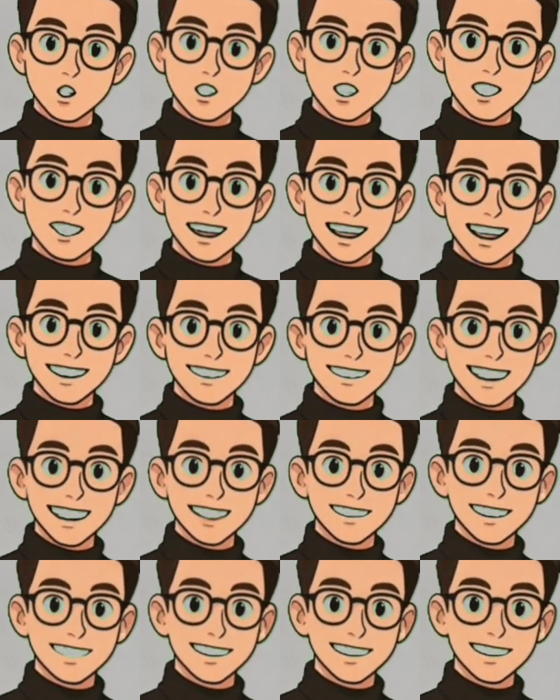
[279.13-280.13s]
Water waves
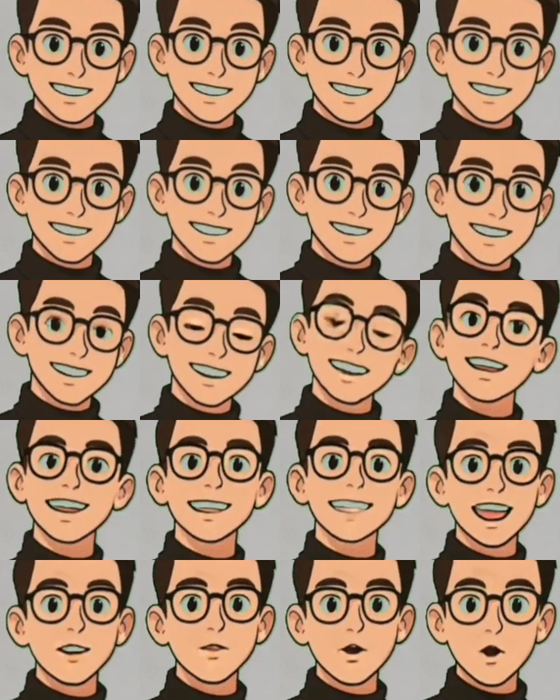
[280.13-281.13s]
are mostly
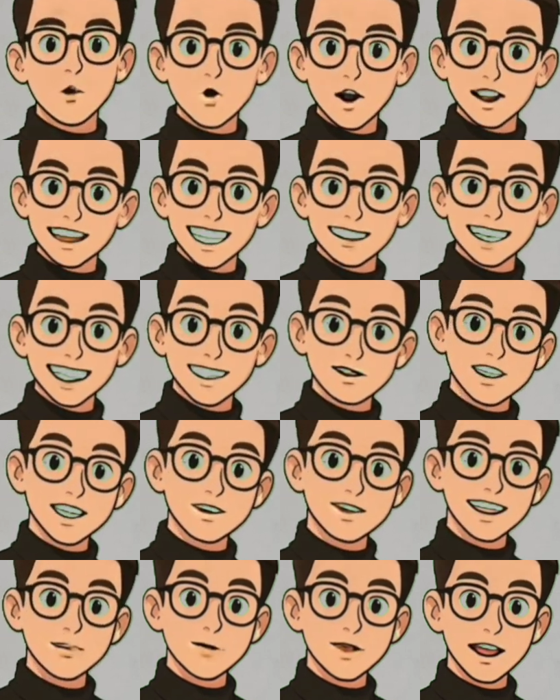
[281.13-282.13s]
transverse waves,
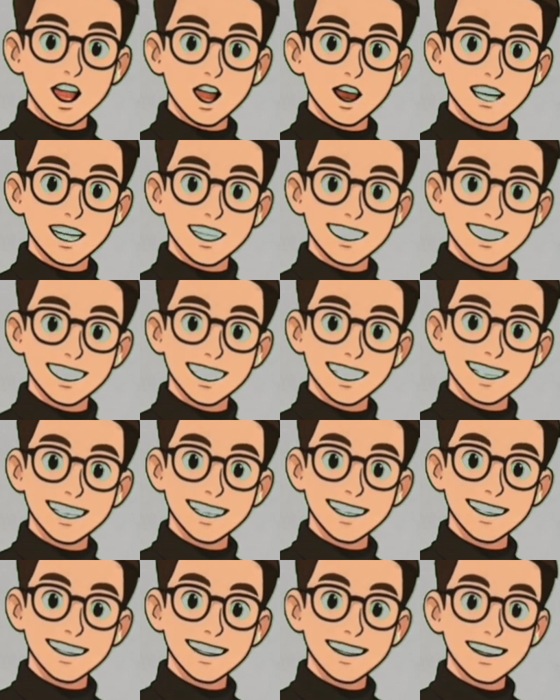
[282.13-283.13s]
unlike longitudinal
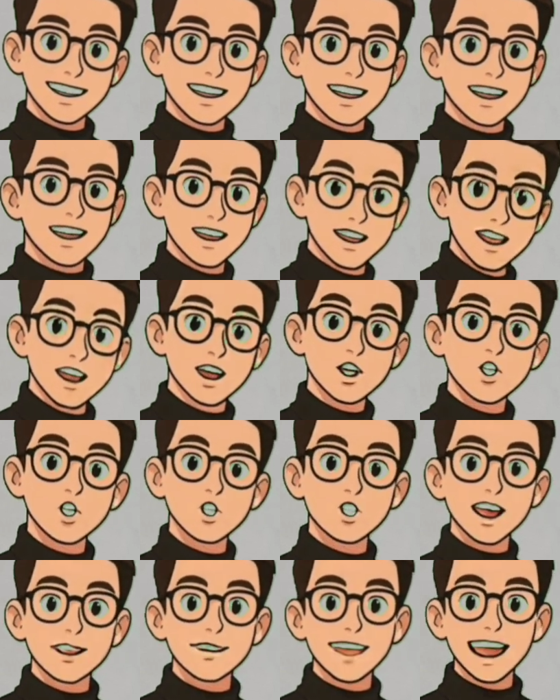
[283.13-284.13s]
waves, cannot
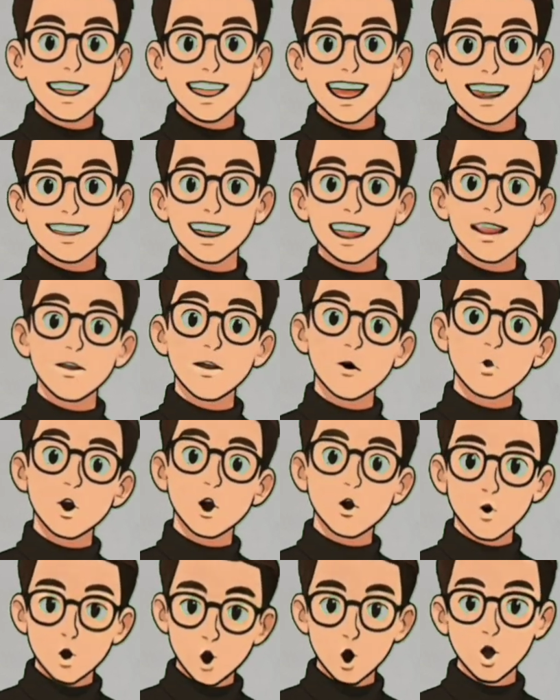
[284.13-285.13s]
pass through a vacuum.
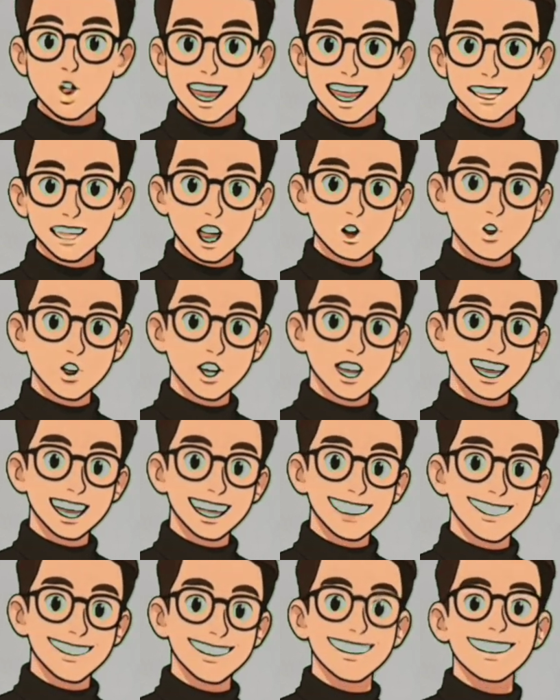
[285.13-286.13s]

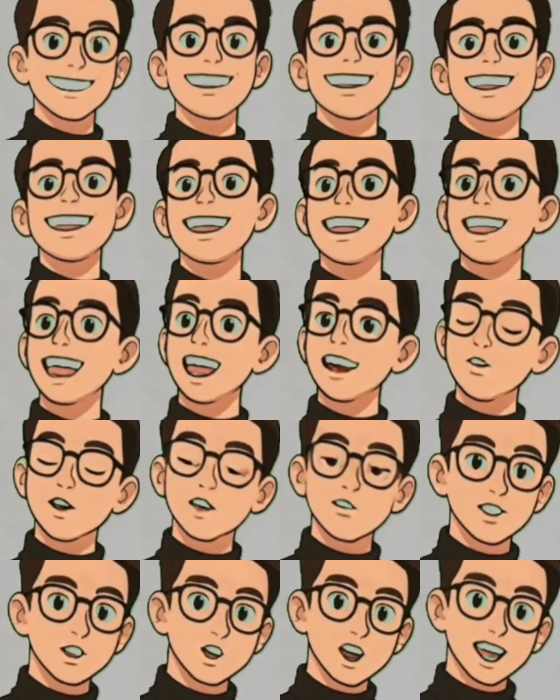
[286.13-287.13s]
Sound waves,
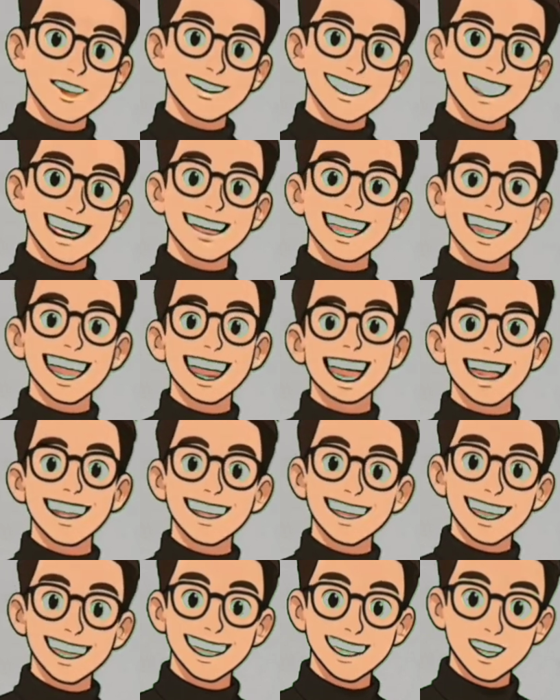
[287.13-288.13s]
solids can transmit
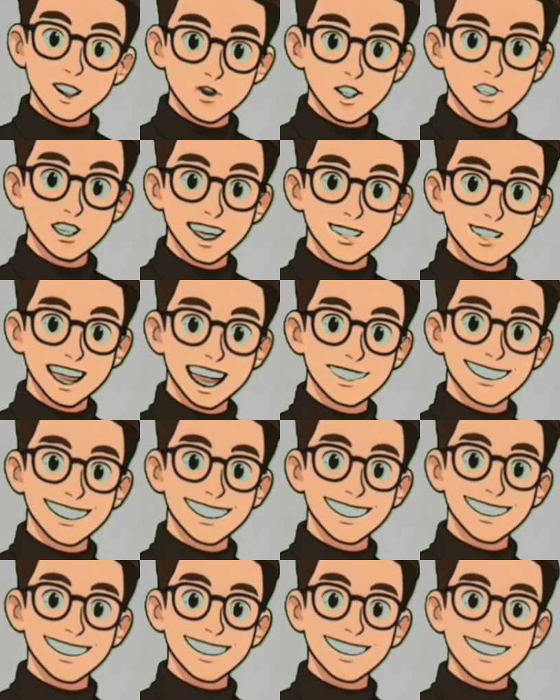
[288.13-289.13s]
all forms of
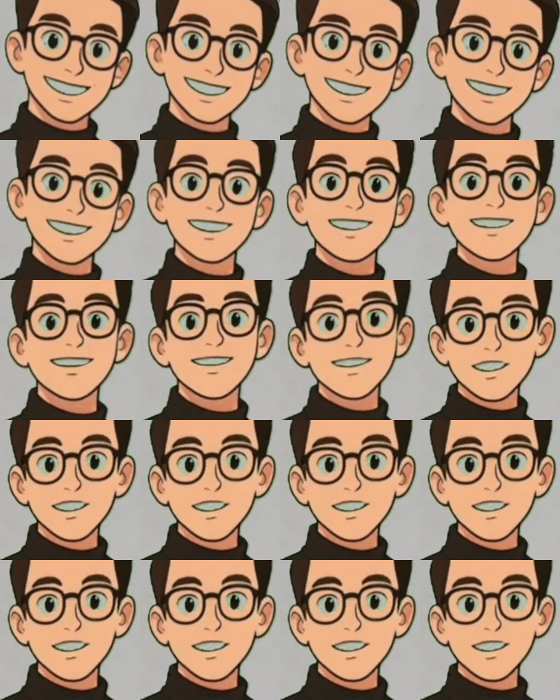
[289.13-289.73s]
mechanical waves.